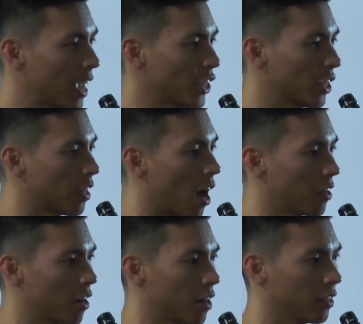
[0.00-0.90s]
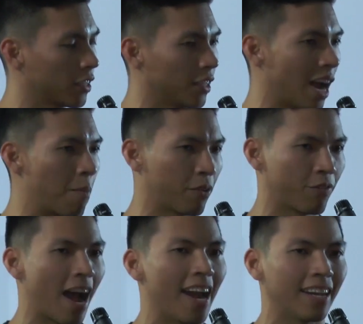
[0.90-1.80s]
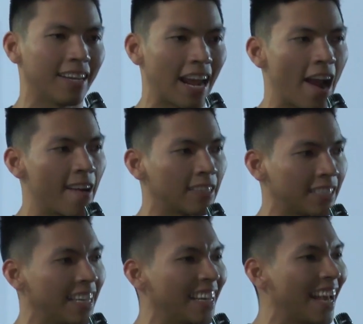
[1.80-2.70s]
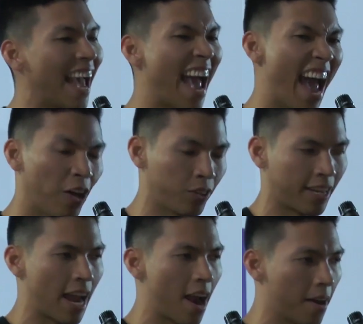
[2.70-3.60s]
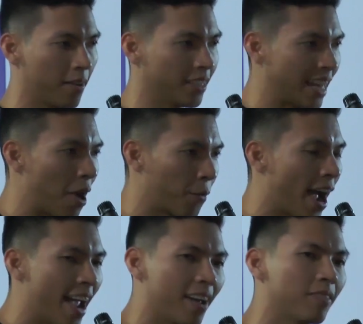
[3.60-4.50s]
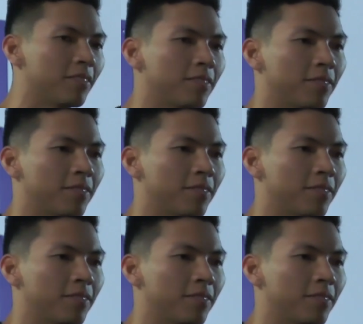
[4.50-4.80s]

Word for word: nation on earth to not provide guaranteed health care. Is that right?